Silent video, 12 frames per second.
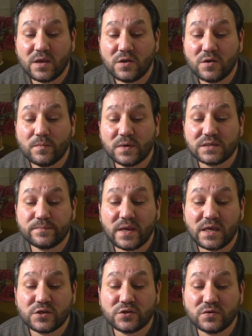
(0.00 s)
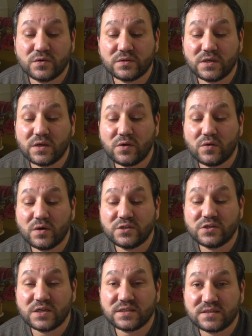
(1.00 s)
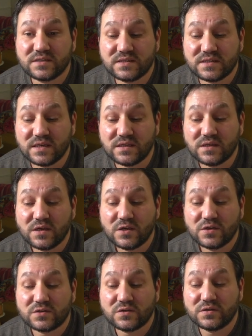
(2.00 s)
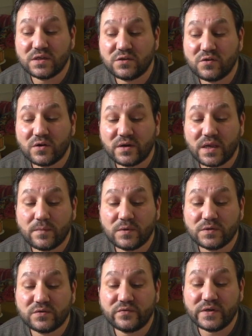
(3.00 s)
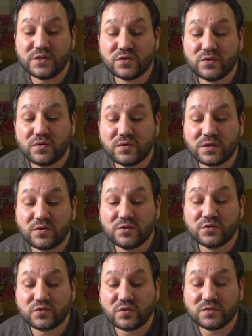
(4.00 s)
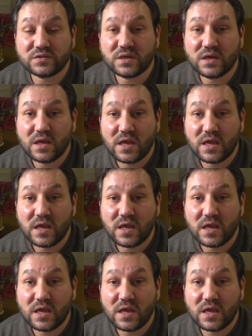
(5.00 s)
You must make sure that you adjust the seat so that you are able to reach all the controls